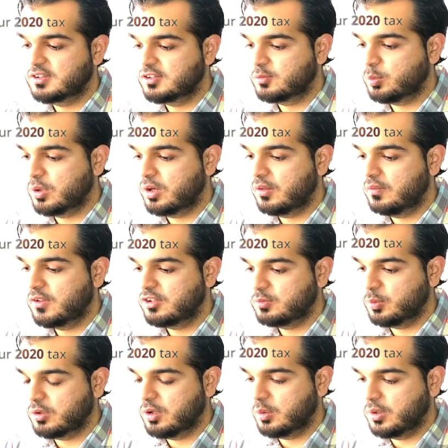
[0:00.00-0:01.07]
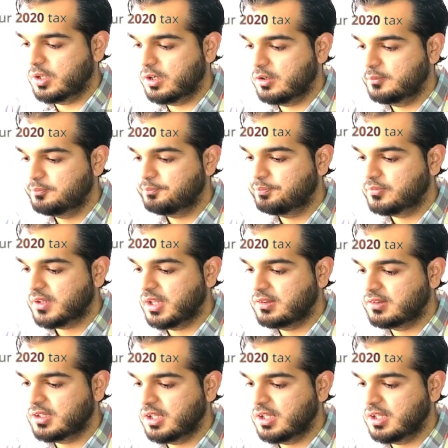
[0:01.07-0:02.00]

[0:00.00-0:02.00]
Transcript: this is where this would go here. And